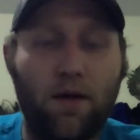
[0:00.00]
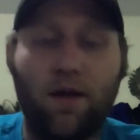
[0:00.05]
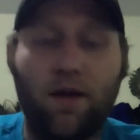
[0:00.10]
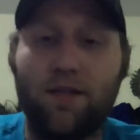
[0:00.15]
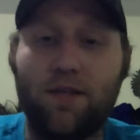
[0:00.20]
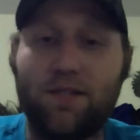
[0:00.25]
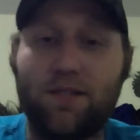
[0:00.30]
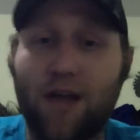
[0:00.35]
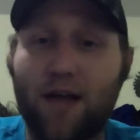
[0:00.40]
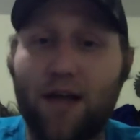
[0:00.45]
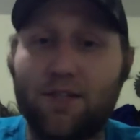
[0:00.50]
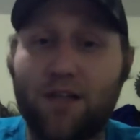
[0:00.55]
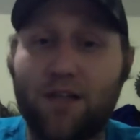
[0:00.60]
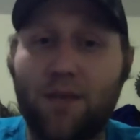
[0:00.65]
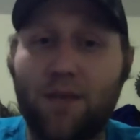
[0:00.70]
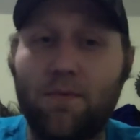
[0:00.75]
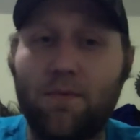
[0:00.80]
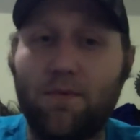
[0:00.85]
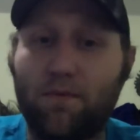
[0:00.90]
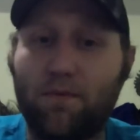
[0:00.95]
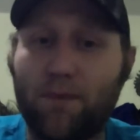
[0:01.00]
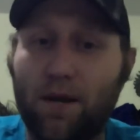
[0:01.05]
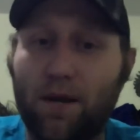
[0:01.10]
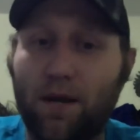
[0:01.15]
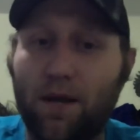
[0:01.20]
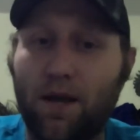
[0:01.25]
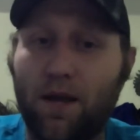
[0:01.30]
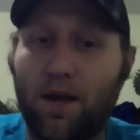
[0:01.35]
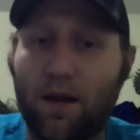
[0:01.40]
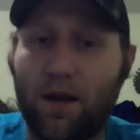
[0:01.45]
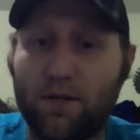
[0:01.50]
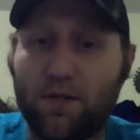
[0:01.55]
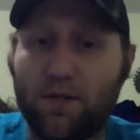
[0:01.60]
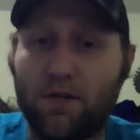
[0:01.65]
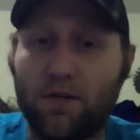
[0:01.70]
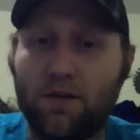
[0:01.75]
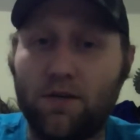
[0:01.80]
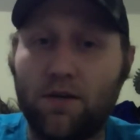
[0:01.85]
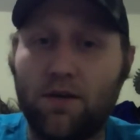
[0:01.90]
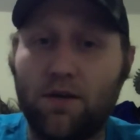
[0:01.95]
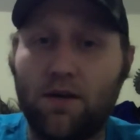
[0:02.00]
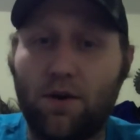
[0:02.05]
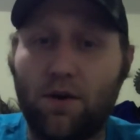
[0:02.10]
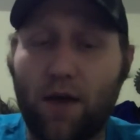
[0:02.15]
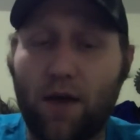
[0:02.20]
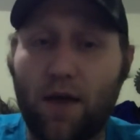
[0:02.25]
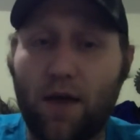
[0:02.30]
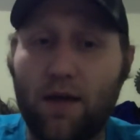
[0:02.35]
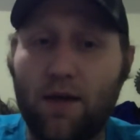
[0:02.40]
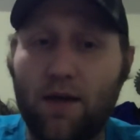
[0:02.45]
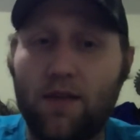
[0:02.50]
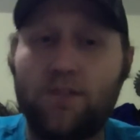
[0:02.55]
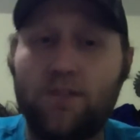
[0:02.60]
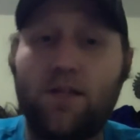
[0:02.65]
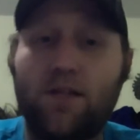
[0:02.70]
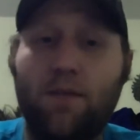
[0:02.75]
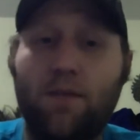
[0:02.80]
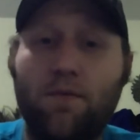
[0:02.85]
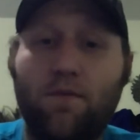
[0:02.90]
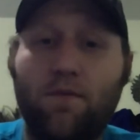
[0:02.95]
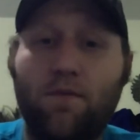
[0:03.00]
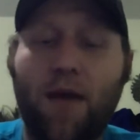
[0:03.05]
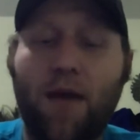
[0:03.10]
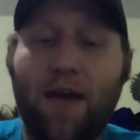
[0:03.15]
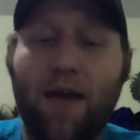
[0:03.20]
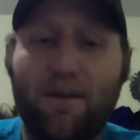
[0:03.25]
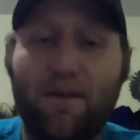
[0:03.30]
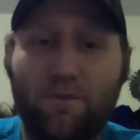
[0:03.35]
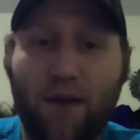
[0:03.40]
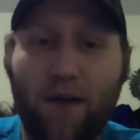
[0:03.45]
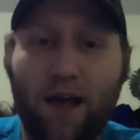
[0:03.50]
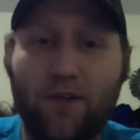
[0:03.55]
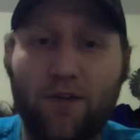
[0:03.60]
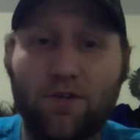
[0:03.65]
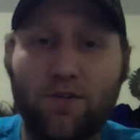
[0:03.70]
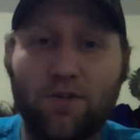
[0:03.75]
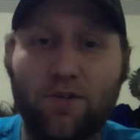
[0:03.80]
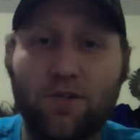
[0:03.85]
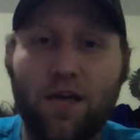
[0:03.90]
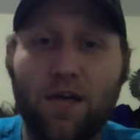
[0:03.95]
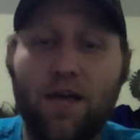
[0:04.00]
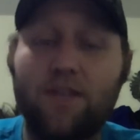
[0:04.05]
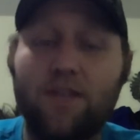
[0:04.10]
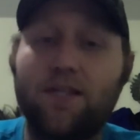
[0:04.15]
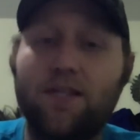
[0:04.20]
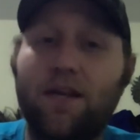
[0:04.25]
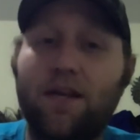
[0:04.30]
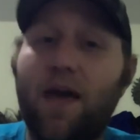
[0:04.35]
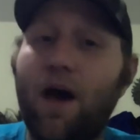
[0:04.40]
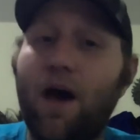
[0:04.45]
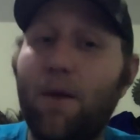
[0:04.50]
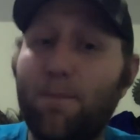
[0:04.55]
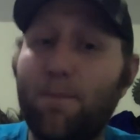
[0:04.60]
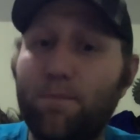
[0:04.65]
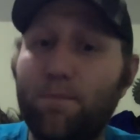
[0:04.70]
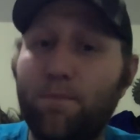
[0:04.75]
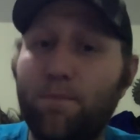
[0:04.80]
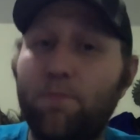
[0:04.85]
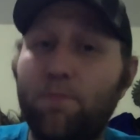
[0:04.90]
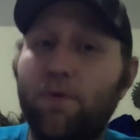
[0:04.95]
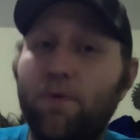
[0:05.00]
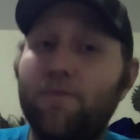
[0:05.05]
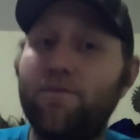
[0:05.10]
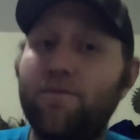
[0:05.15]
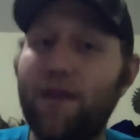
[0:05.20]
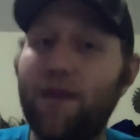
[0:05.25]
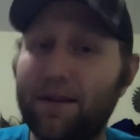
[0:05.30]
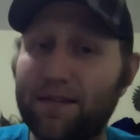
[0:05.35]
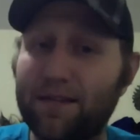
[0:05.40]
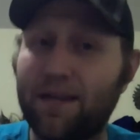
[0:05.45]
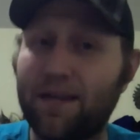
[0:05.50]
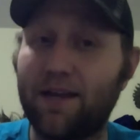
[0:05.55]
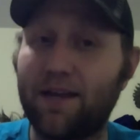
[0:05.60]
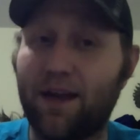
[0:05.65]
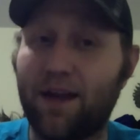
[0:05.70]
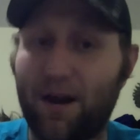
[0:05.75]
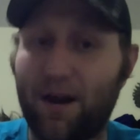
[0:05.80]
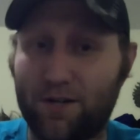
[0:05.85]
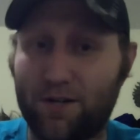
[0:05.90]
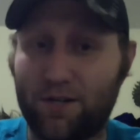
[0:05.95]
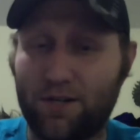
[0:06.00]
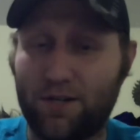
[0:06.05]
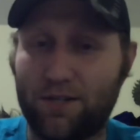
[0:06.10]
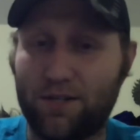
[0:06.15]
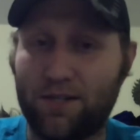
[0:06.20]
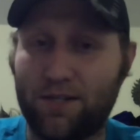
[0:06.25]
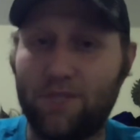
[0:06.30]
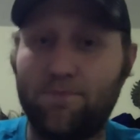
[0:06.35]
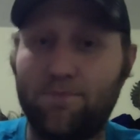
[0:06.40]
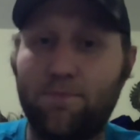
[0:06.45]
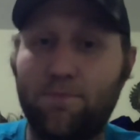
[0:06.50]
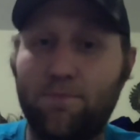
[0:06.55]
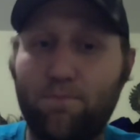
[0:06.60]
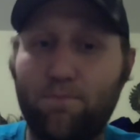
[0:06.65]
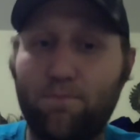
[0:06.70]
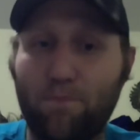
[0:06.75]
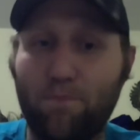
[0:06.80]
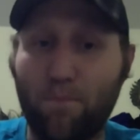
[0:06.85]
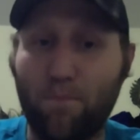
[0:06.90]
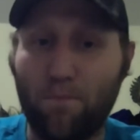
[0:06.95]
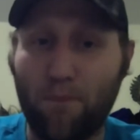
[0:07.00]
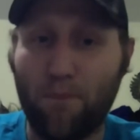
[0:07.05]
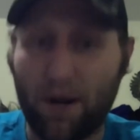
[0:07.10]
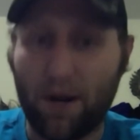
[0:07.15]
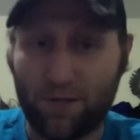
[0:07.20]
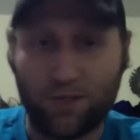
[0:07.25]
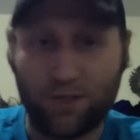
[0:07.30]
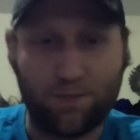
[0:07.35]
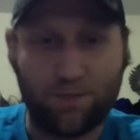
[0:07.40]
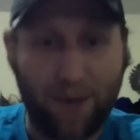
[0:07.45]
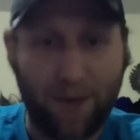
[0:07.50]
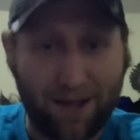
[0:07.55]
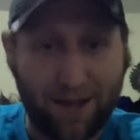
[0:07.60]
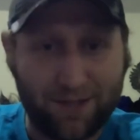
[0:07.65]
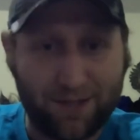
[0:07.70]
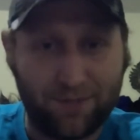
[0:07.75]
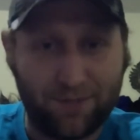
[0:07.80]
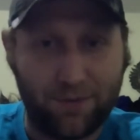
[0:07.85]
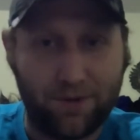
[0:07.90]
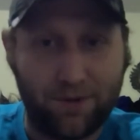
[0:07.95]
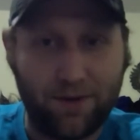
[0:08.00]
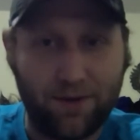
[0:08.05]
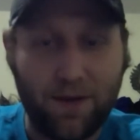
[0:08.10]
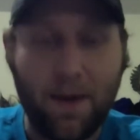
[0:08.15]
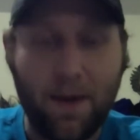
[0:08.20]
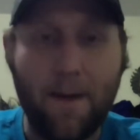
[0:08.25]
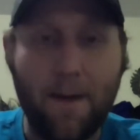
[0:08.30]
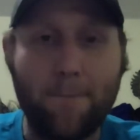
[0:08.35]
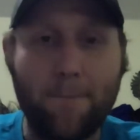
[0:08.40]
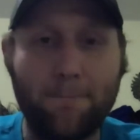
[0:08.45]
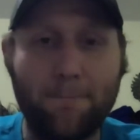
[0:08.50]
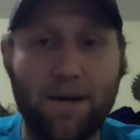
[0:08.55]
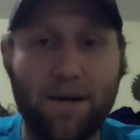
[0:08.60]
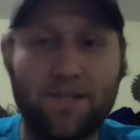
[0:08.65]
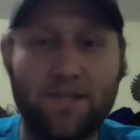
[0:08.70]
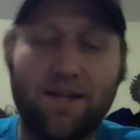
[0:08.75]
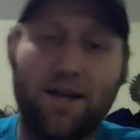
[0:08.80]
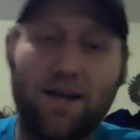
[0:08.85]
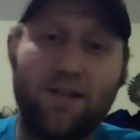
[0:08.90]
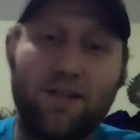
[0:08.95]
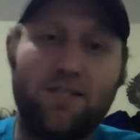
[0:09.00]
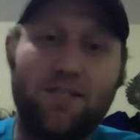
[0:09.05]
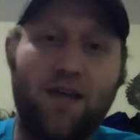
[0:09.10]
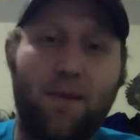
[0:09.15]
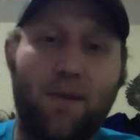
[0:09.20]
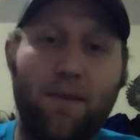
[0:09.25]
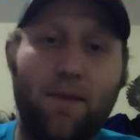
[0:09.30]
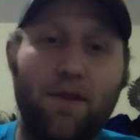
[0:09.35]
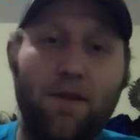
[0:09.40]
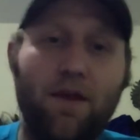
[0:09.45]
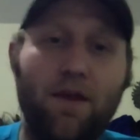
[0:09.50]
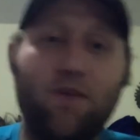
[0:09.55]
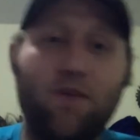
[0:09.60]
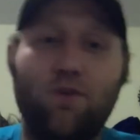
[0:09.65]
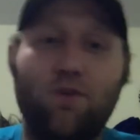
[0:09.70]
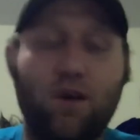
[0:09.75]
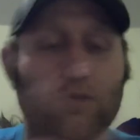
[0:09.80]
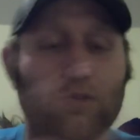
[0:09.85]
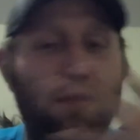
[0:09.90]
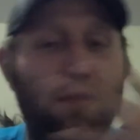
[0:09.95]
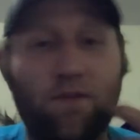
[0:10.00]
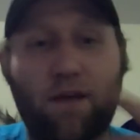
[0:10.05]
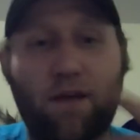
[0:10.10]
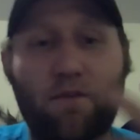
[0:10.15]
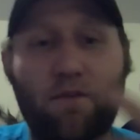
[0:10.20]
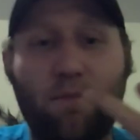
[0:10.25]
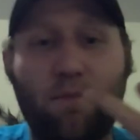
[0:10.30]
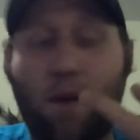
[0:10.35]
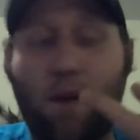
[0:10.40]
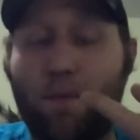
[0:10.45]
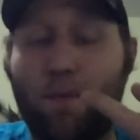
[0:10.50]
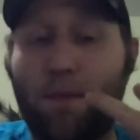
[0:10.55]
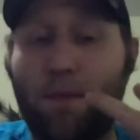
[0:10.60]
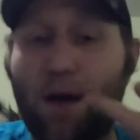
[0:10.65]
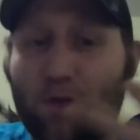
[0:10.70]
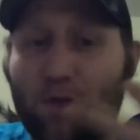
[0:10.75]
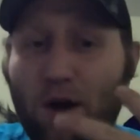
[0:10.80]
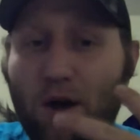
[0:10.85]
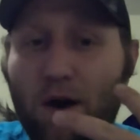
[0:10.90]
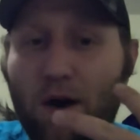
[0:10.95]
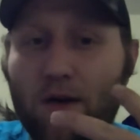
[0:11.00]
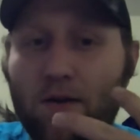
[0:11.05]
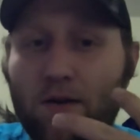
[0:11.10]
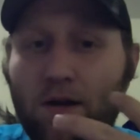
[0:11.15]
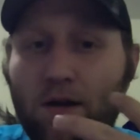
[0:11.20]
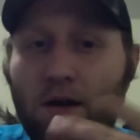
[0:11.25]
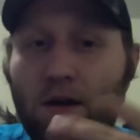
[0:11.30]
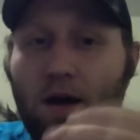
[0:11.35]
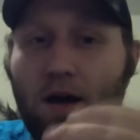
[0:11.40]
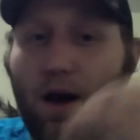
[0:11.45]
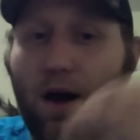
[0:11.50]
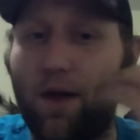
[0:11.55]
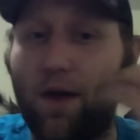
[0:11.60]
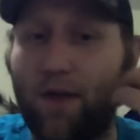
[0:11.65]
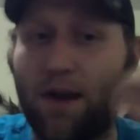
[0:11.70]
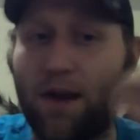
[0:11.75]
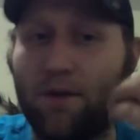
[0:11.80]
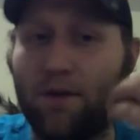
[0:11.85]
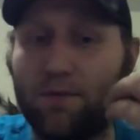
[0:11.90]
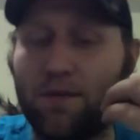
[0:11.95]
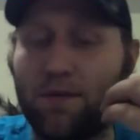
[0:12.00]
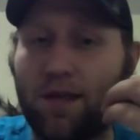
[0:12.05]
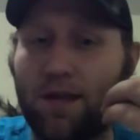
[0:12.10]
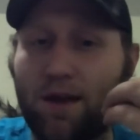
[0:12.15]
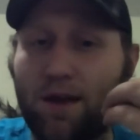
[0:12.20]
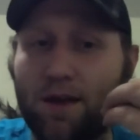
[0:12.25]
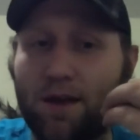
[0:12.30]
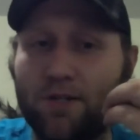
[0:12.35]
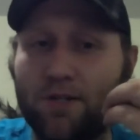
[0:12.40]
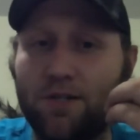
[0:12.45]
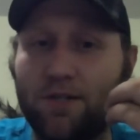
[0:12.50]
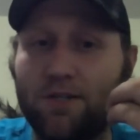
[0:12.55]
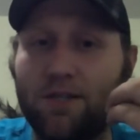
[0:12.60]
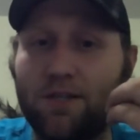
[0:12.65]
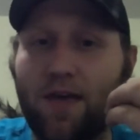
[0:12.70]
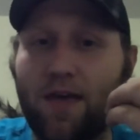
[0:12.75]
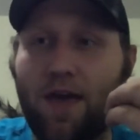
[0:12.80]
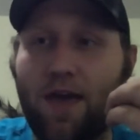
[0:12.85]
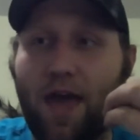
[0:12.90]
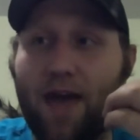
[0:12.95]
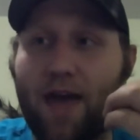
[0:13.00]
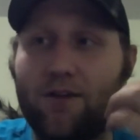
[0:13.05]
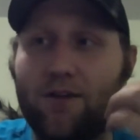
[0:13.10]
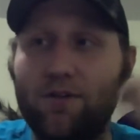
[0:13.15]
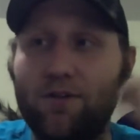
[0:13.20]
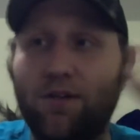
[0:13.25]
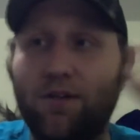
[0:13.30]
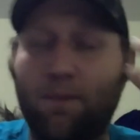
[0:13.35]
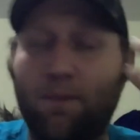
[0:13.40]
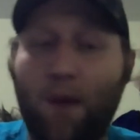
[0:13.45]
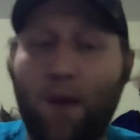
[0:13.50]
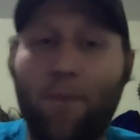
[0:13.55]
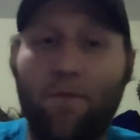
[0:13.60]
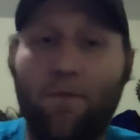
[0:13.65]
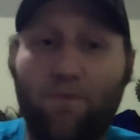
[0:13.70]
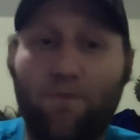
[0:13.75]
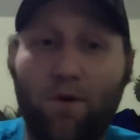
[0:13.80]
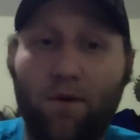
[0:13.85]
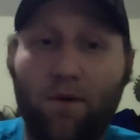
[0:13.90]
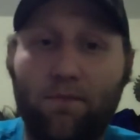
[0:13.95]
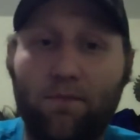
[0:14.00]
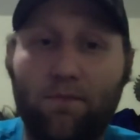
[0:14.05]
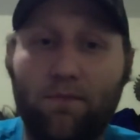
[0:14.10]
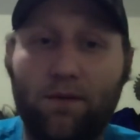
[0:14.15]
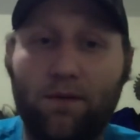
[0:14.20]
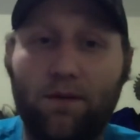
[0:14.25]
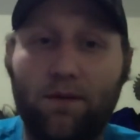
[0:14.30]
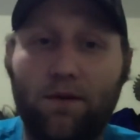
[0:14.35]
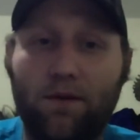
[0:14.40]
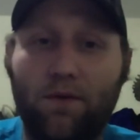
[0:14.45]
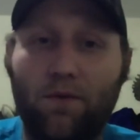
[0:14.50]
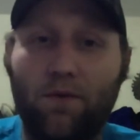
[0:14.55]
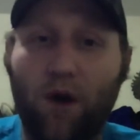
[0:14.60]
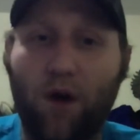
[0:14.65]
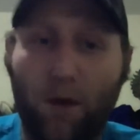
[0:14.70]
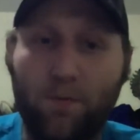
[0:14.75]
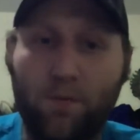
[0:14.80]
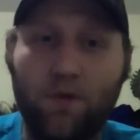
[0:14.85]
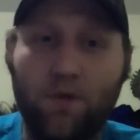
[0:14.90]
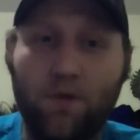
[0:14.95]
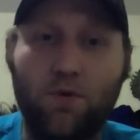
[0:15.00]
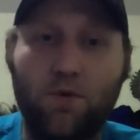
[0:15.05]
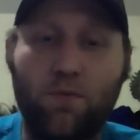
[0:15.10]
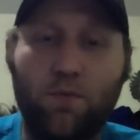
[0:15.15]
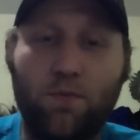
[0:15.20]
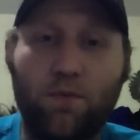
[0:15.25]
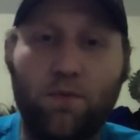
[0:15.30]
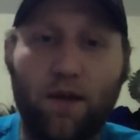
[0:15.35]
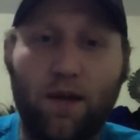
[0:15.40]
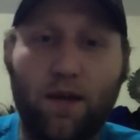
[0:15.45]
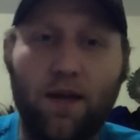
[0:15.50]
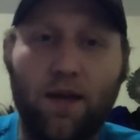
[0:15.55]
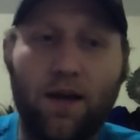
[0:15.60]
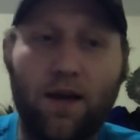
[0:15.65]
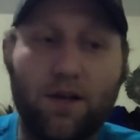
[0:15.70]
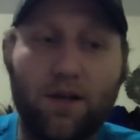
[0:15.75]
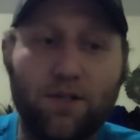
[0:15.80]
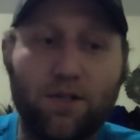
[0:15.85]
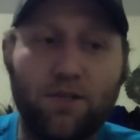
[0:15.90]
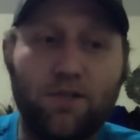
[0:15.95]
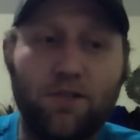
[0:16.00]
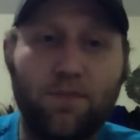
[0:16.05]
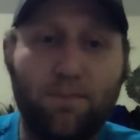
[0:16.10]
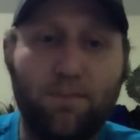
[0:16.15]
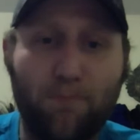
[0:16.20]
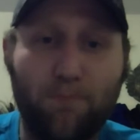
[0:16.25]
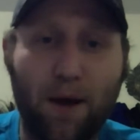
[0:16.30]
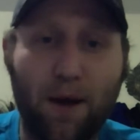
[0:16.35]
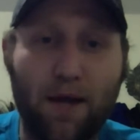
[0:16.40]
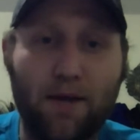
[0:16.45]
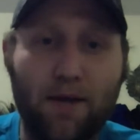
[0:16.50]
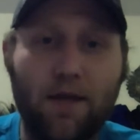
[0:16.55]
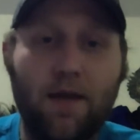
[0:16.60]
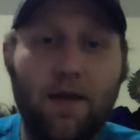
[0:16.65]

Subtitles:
It's not stopping you from getting a concussion, okay? It's stopping you from head fractures. It's going to help prevent concussions as much as possible, but it's not going to stop it. You also have to have a proper mouth guard. That helps with concussions, and using proper form will help you prevent concussions. But